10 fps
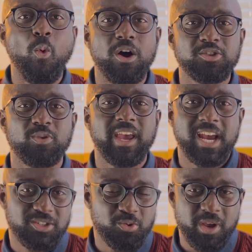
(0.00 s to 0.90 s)
want to
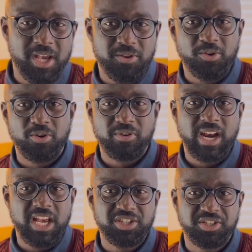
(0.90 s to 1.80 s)
get to in your
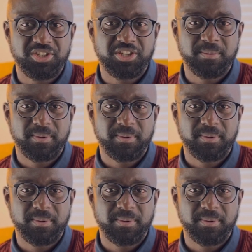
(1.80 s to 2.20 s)
relationship,